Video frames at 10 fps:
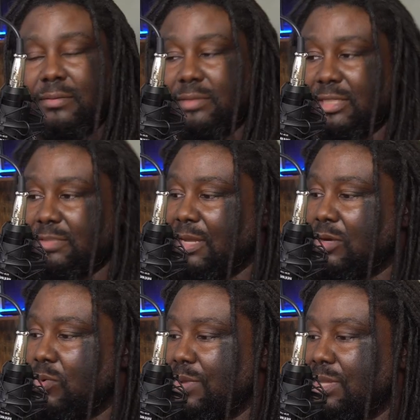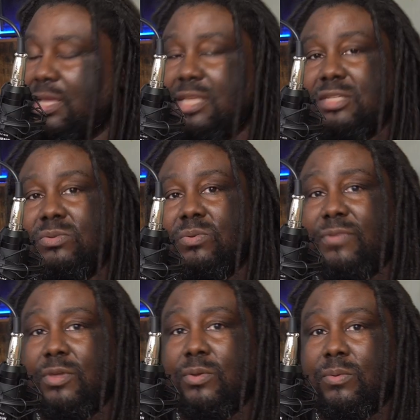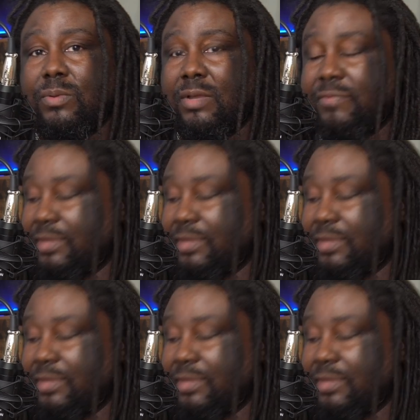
that's my quick and easy review of